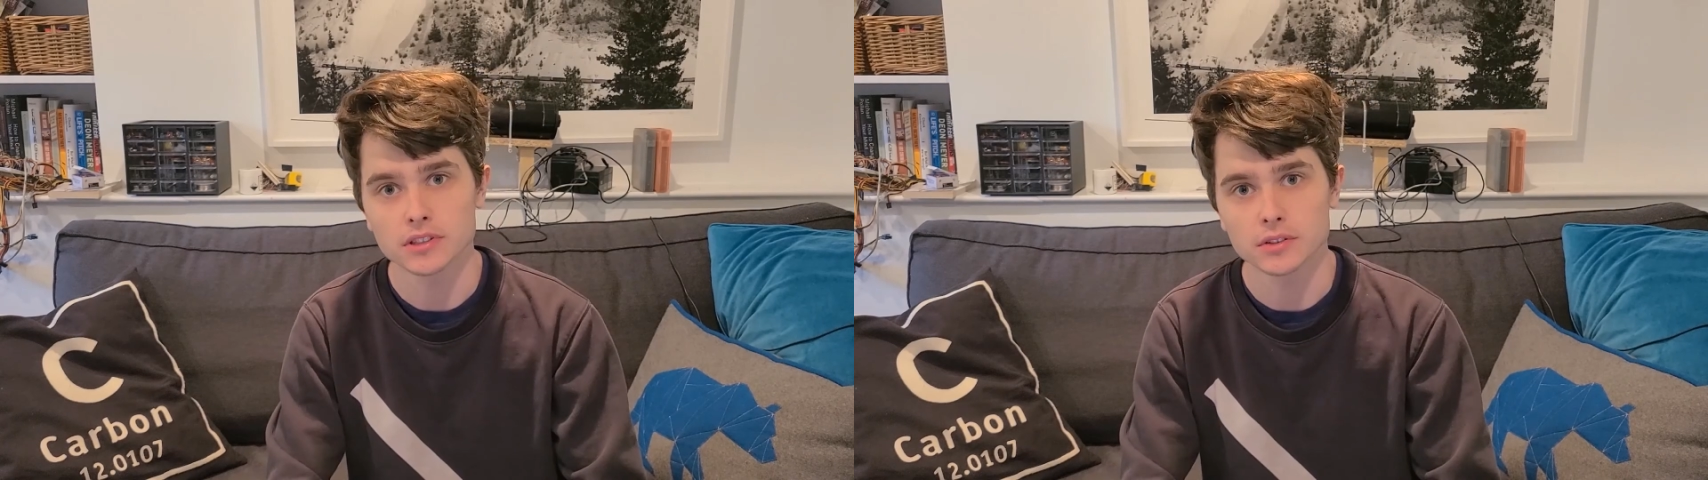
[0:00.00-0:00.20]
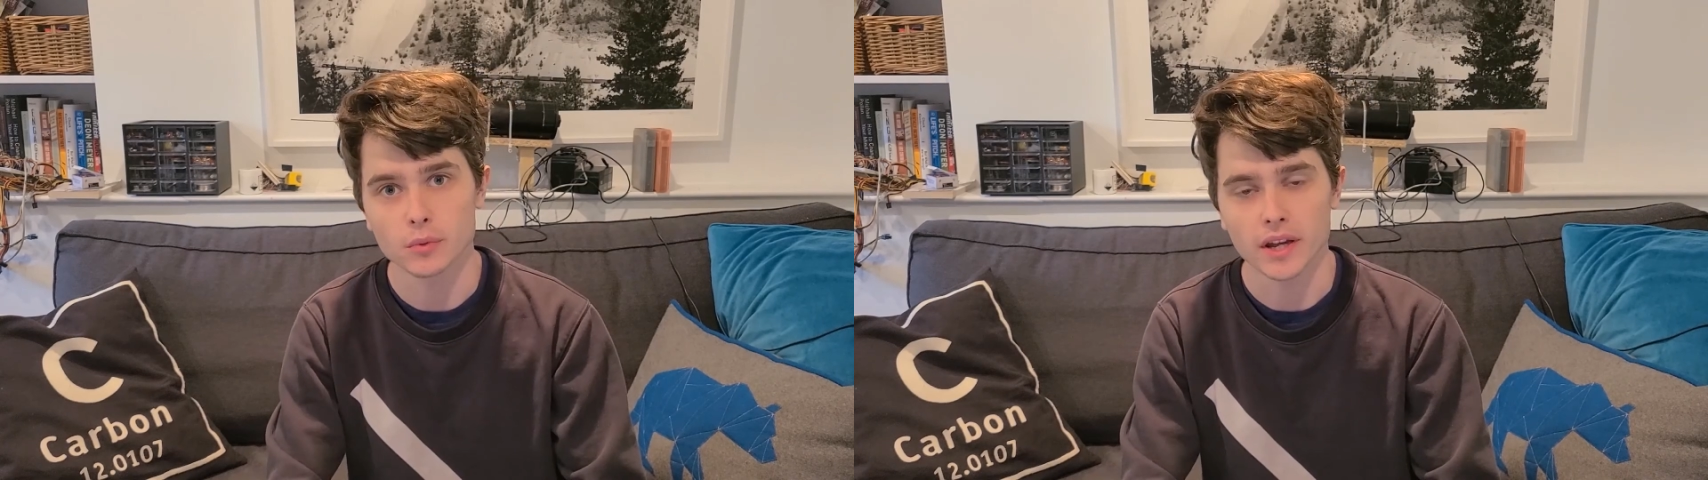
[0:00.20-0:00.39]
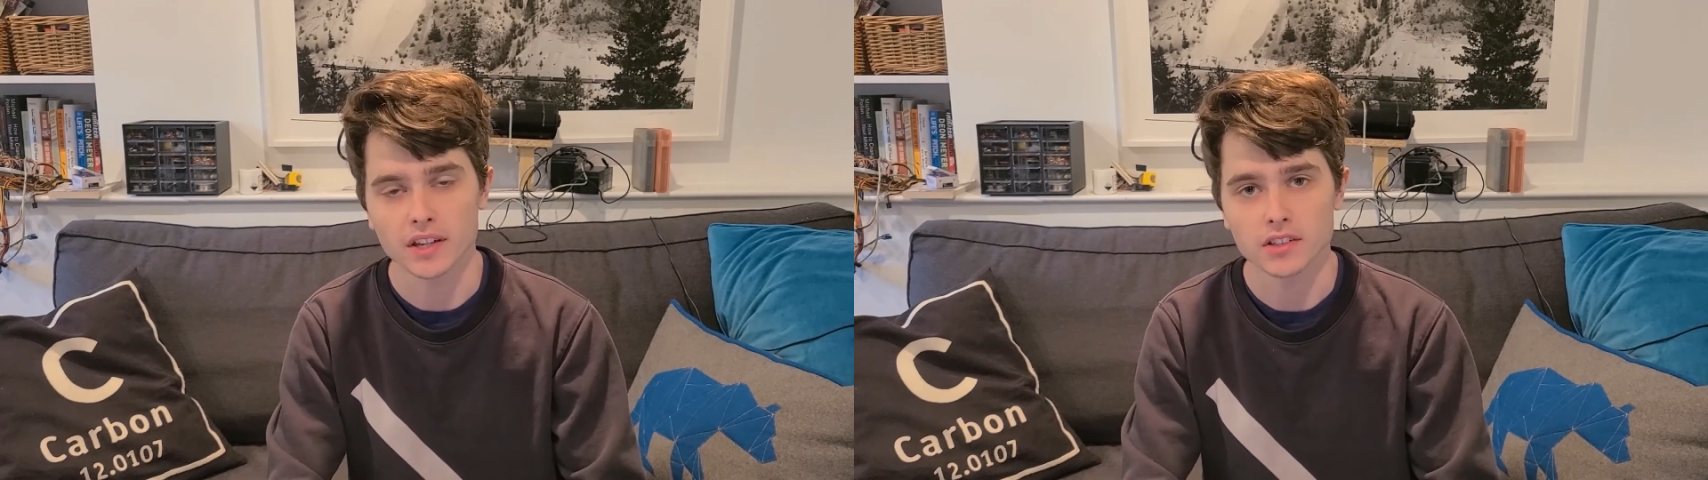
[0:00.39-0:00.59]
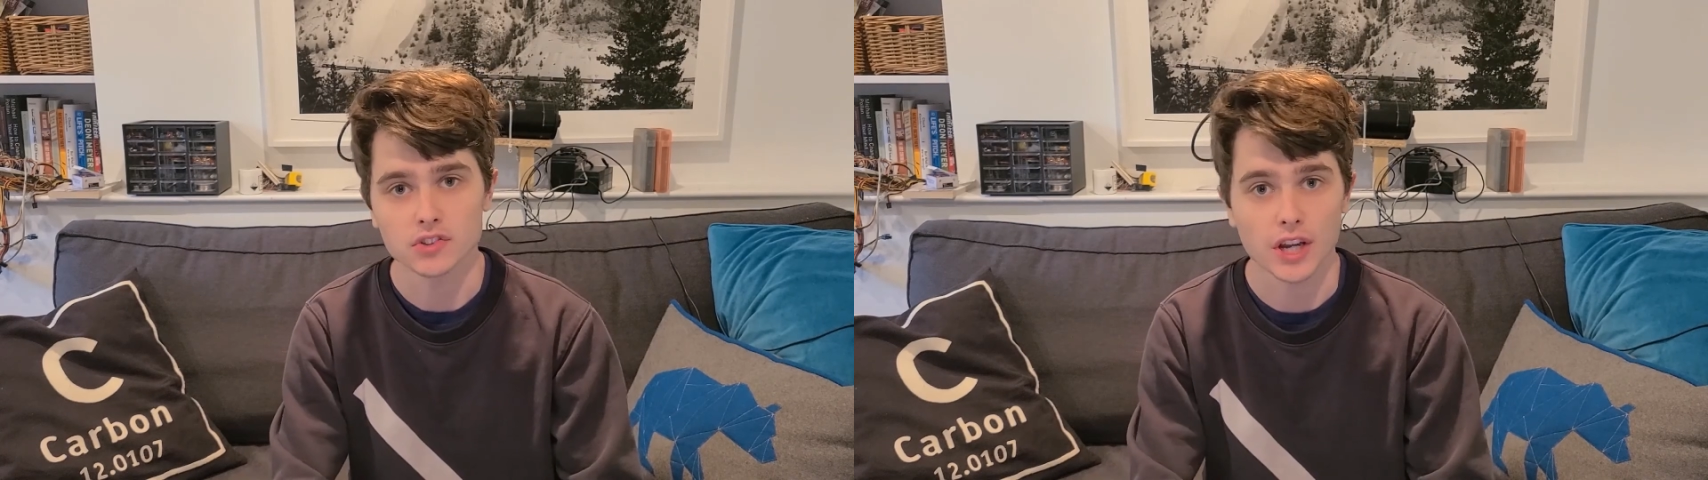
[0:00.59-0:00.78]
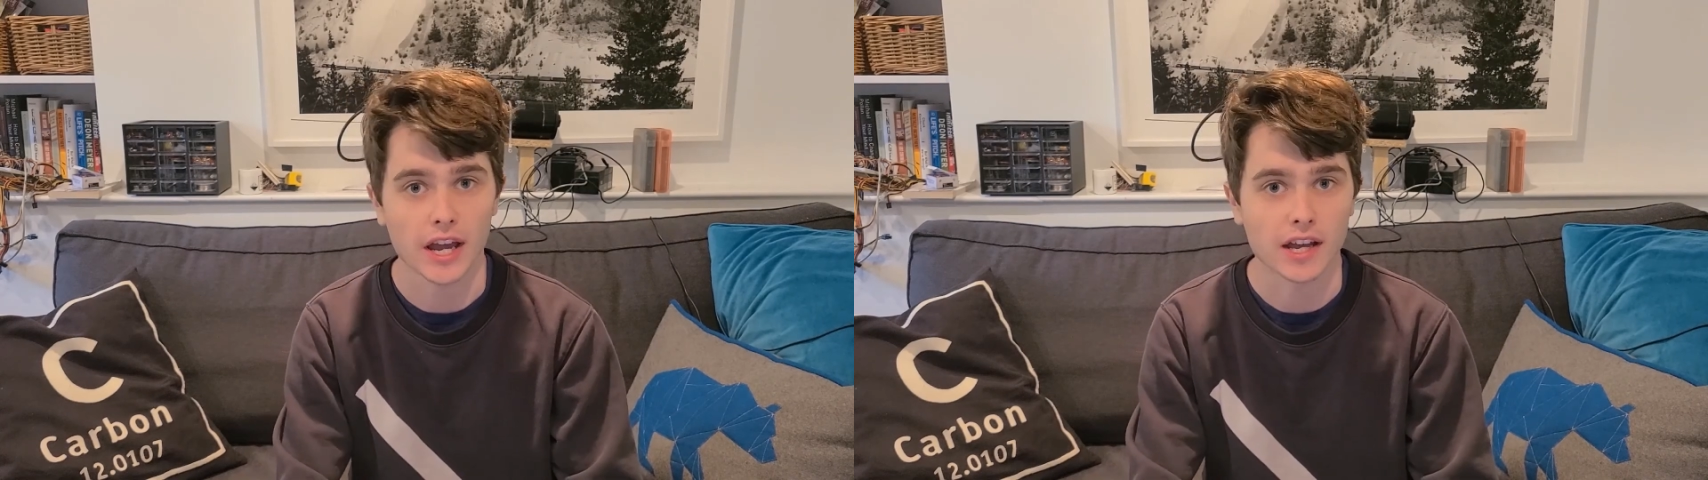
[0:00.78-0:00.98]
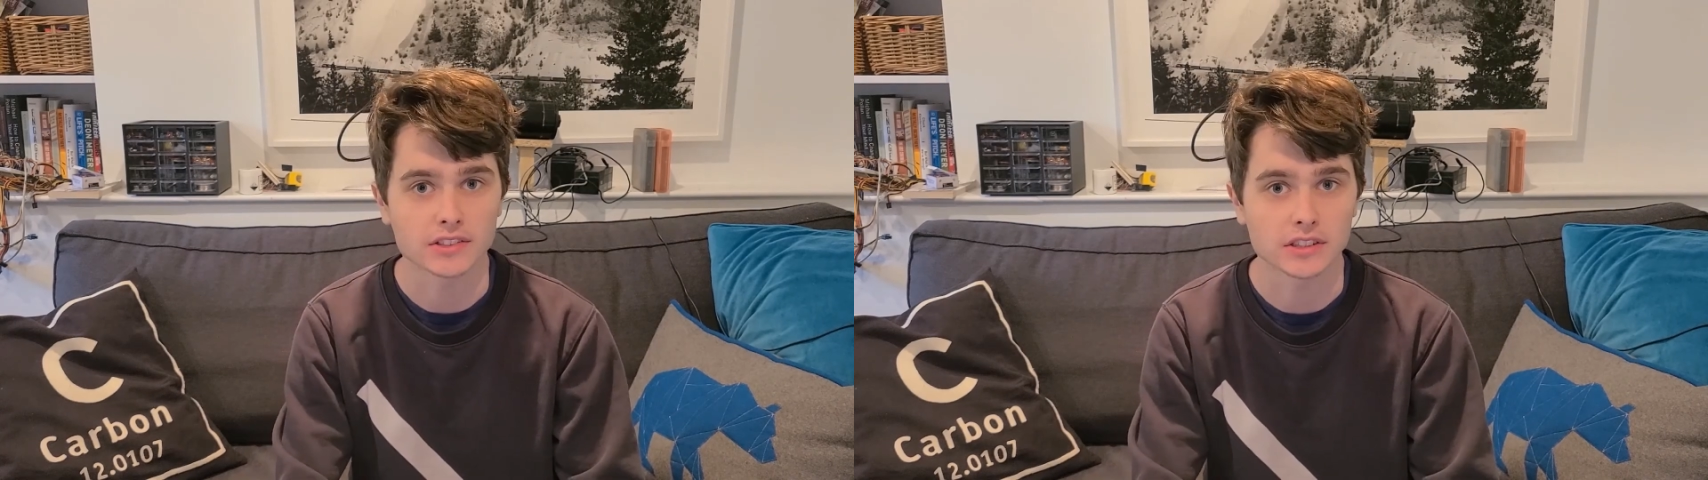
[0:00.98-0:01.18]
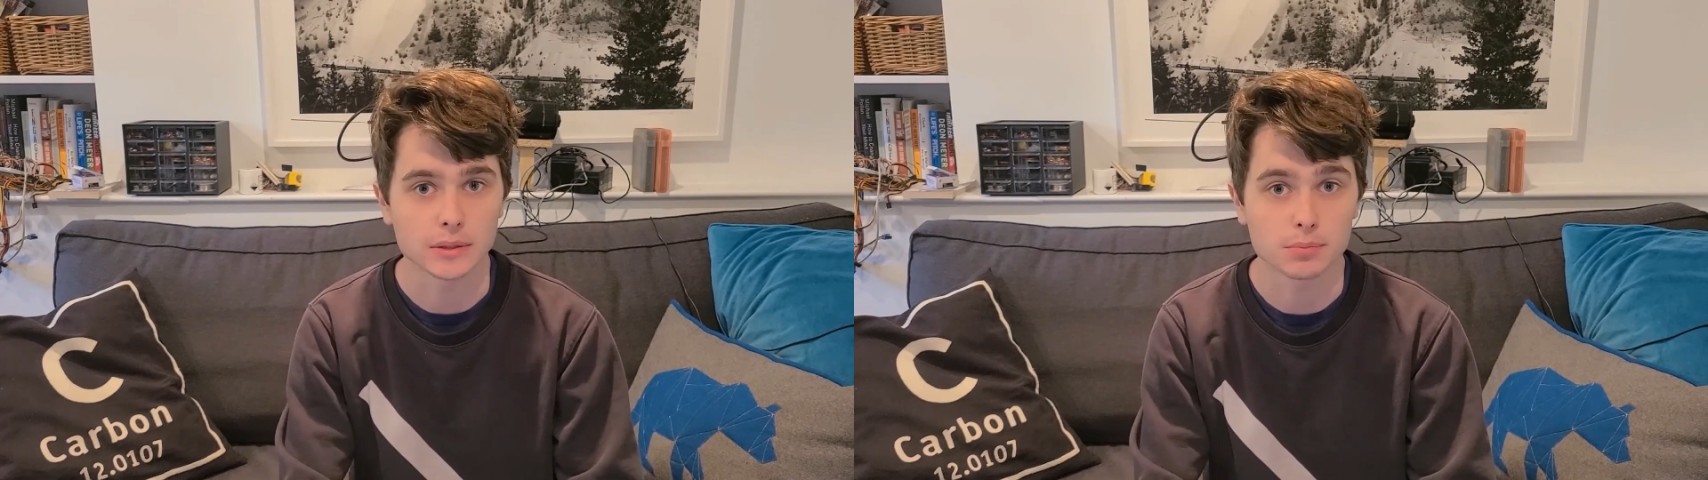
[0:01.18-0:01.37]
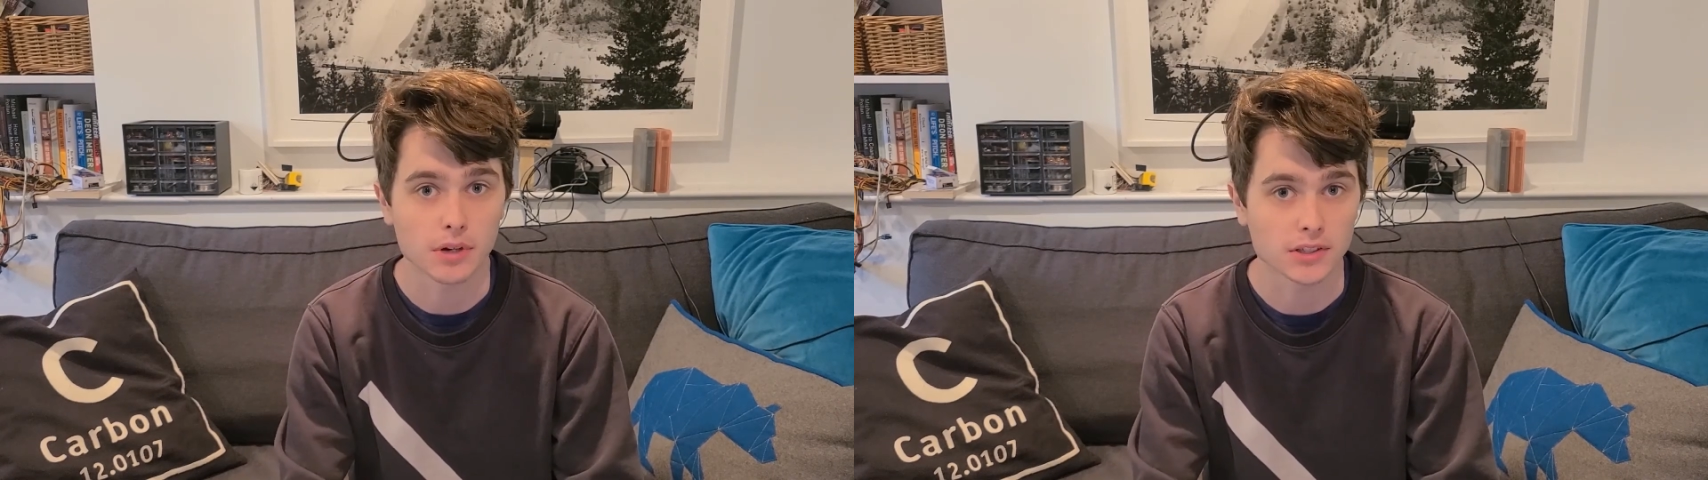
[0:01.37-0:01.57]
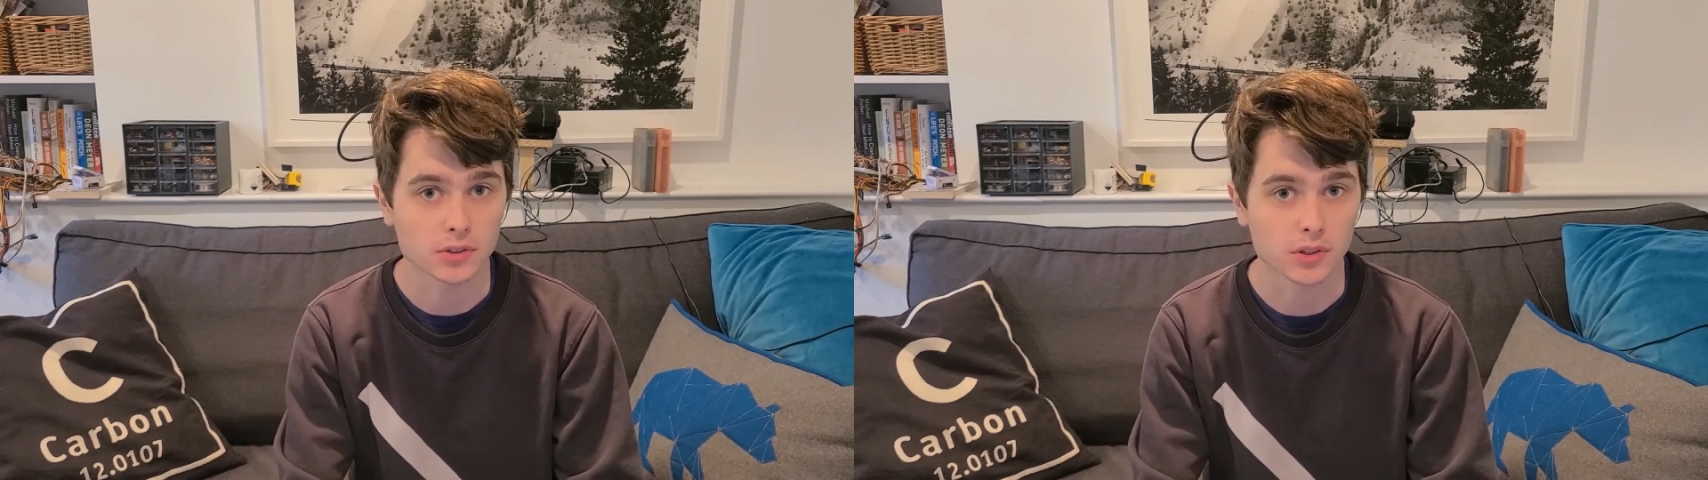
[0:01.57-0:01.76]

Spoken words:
in range as the pressure